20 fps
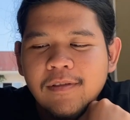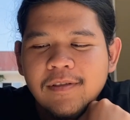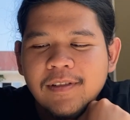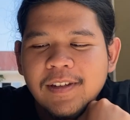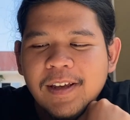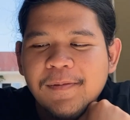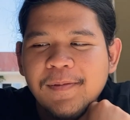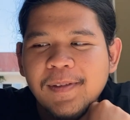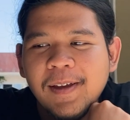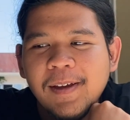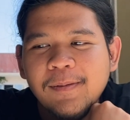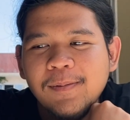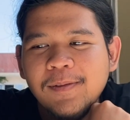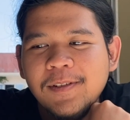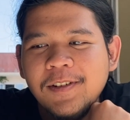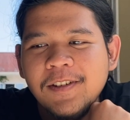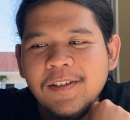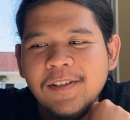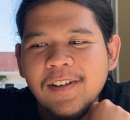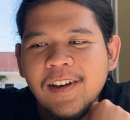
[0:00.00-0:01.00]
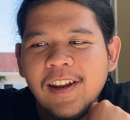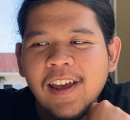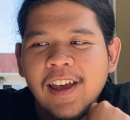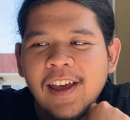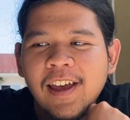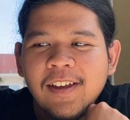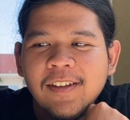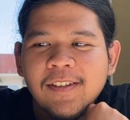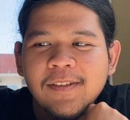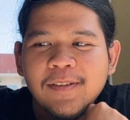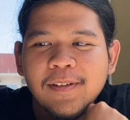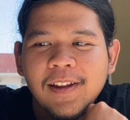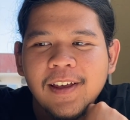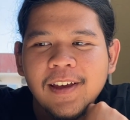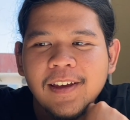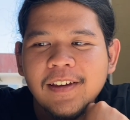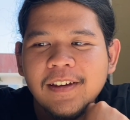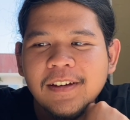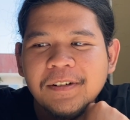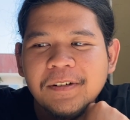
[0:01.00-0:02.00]
sometimes you're gonna have
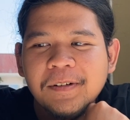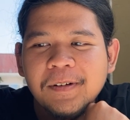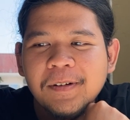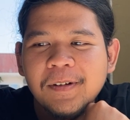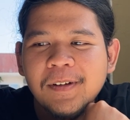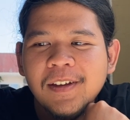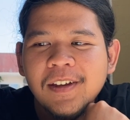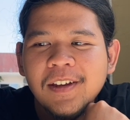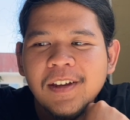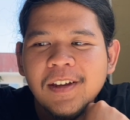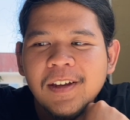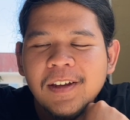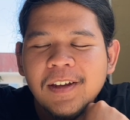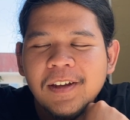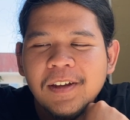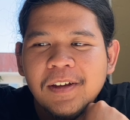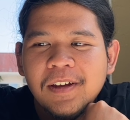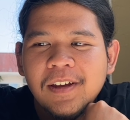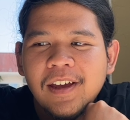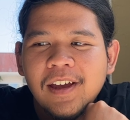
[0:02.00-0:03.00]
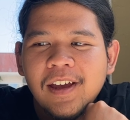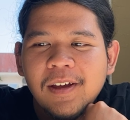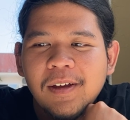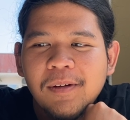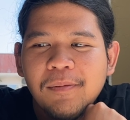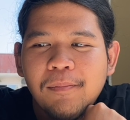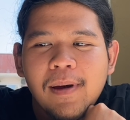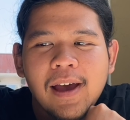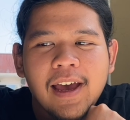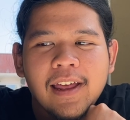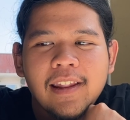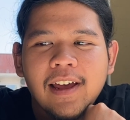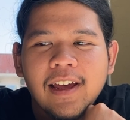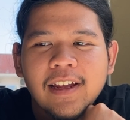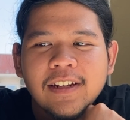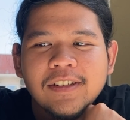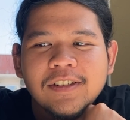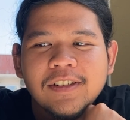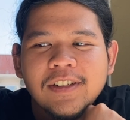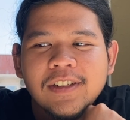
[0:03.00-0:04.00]
like bad
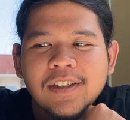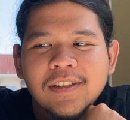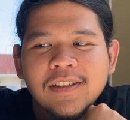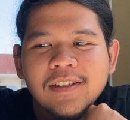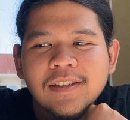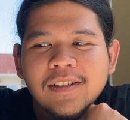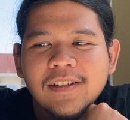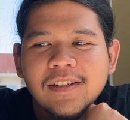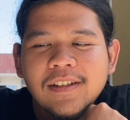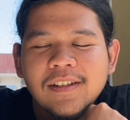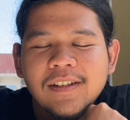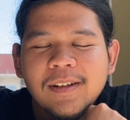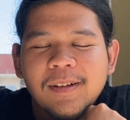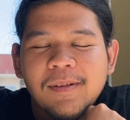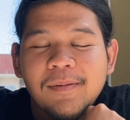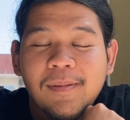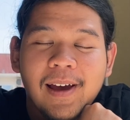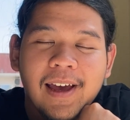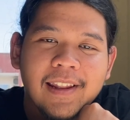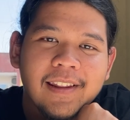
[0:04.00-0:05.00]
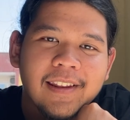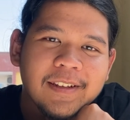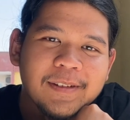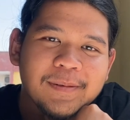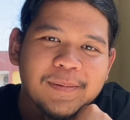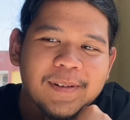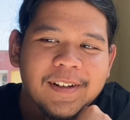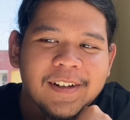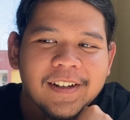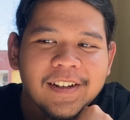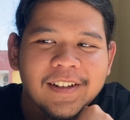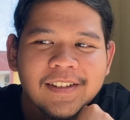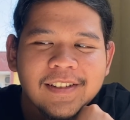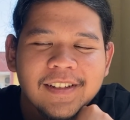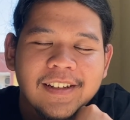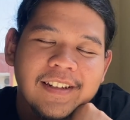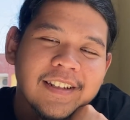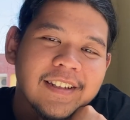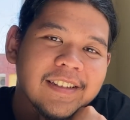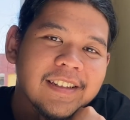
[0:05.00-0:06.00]
answers, a bad experience.
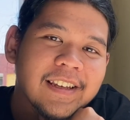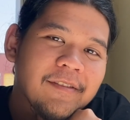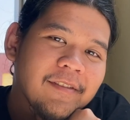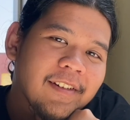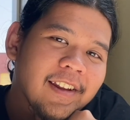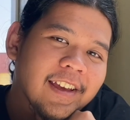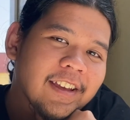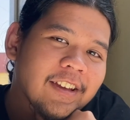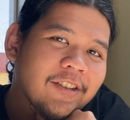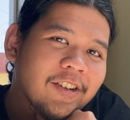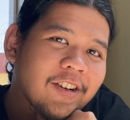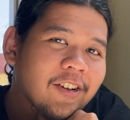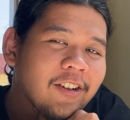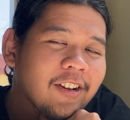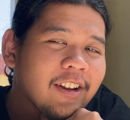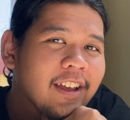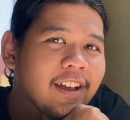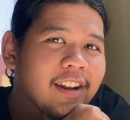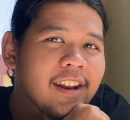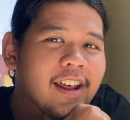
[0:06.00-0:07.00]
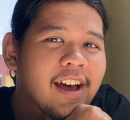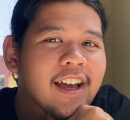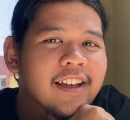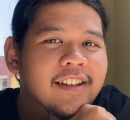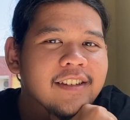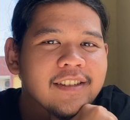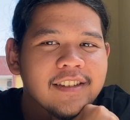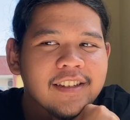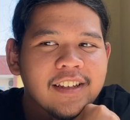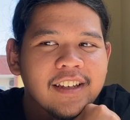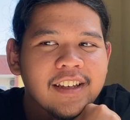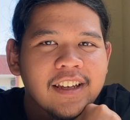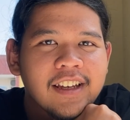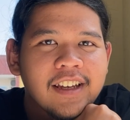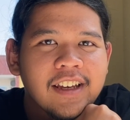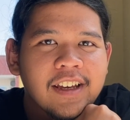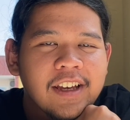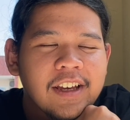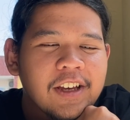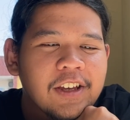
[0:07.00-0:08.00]
It is the same like you're rolling a dice.
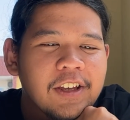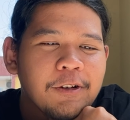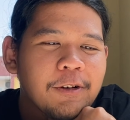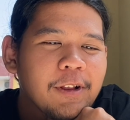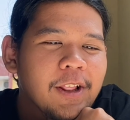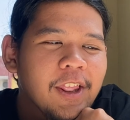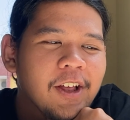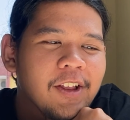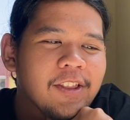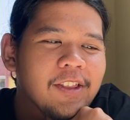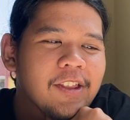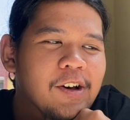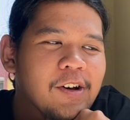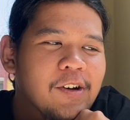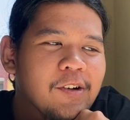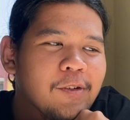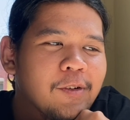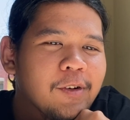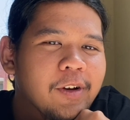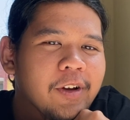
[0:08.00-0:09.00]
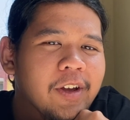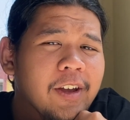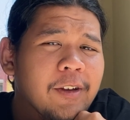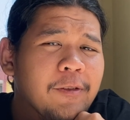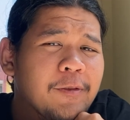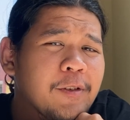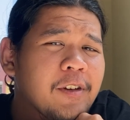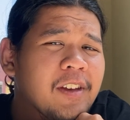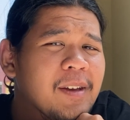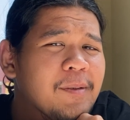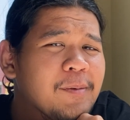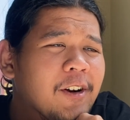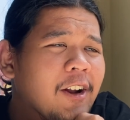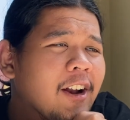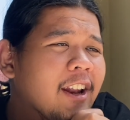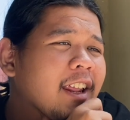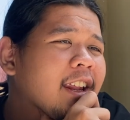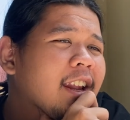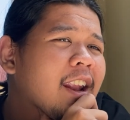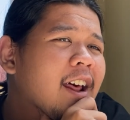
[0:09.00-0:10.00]
You will not know if you keep
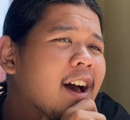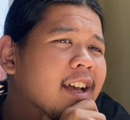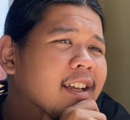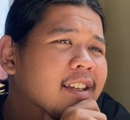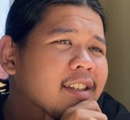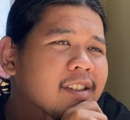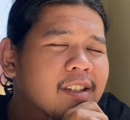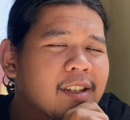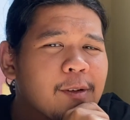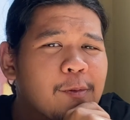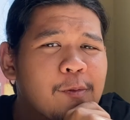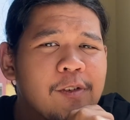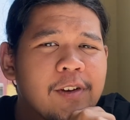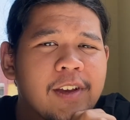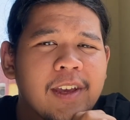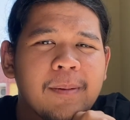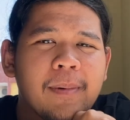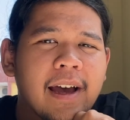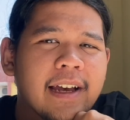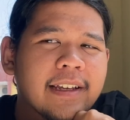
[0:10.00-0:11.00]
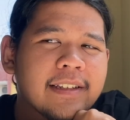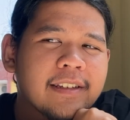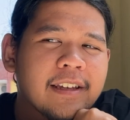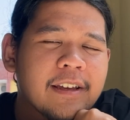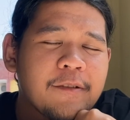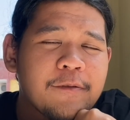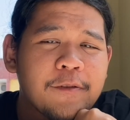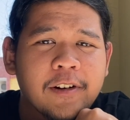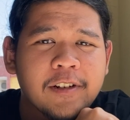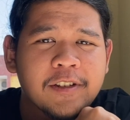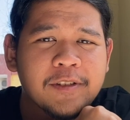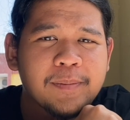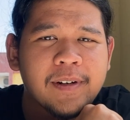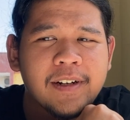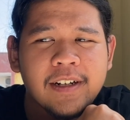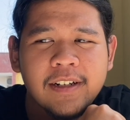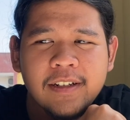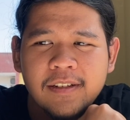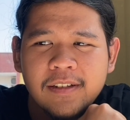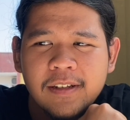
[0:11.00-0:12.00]
rolling the dice, if you keep asking for
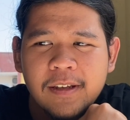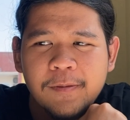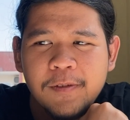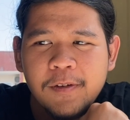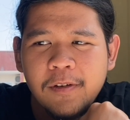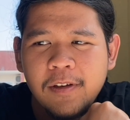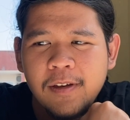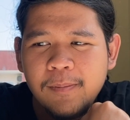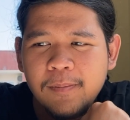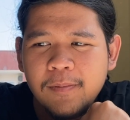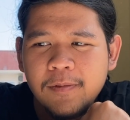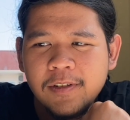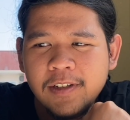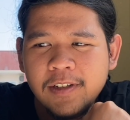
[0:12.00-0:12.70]
experience, if you keep